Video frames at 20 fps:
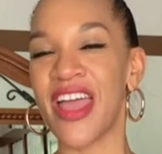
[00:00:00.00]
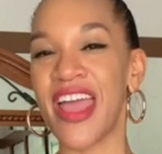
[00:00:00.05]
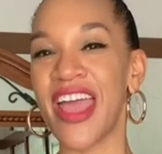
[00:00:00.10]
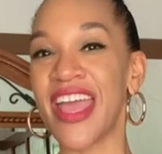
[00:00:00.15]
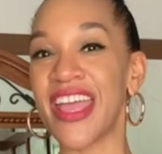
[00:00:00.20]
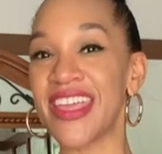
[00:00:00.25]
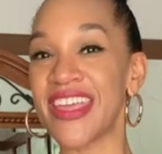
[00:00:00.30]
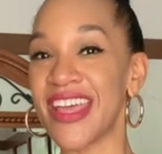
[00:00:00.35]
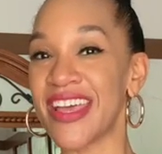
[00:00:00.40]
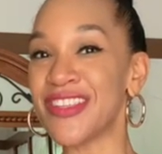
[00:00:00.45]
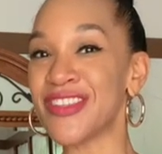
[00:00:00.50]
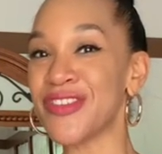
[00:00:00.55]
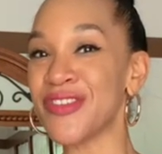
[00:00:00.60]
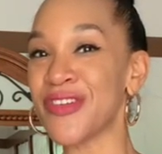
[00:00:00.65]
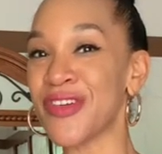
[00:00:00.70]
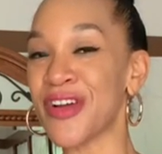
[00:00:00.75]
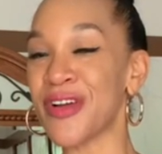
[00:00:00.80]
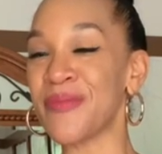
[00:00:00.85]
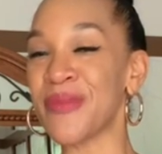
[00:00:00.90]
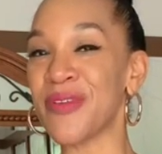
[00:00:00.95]
And yes, you
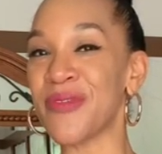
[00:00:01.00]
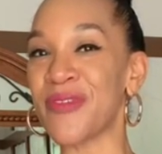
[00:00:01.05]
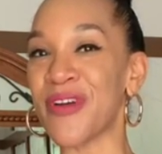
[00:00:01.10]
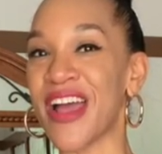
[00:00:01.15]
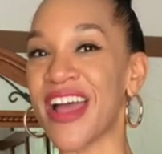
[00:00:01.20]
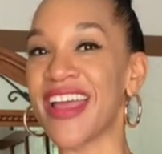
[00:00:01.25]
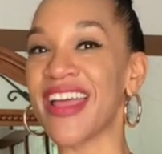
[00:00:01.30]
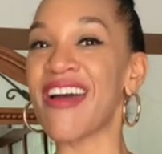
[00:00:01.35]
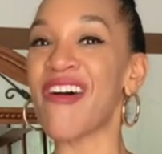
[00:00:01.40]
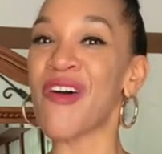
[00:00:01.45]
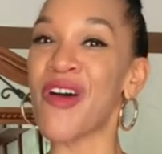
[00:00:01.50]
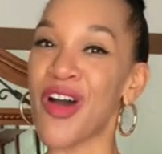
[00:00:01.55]
heard me right,